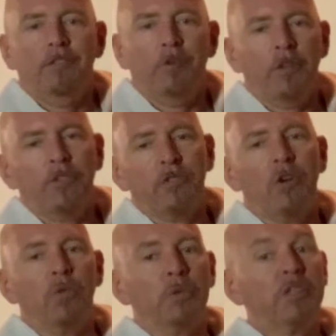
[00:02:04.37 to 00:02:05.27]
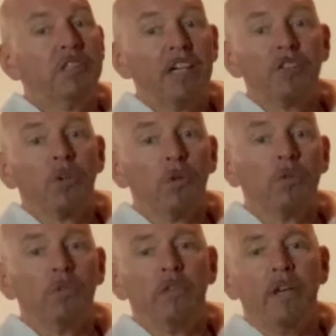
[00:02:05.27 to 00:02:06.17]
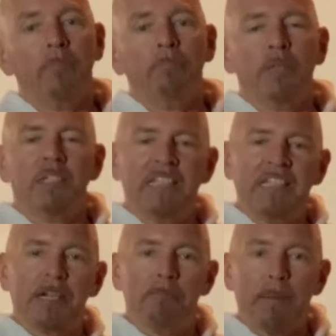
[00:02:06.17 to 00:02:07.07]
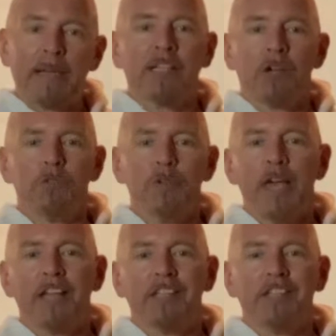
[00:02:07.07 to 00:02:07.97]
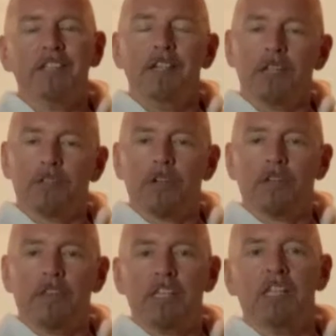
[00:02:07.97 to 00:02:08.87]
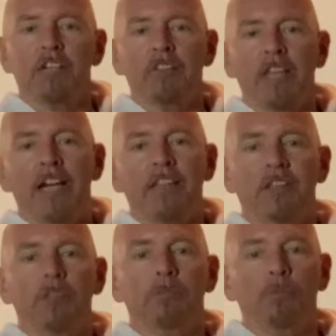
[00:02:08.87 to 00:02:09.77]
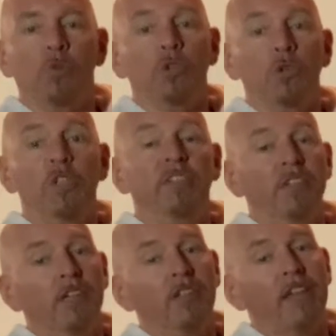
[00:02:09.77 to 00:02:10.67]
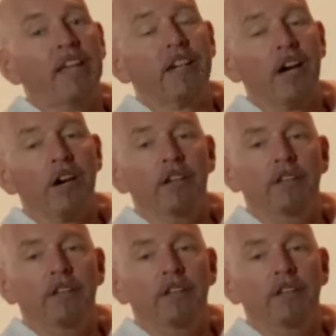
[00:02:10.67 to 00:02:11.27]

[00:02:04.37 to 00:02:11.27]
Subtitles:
Well, these are all really nice goals to attempt, but you need to come back down to reality and start thinking of a lot of things before you even touch that car.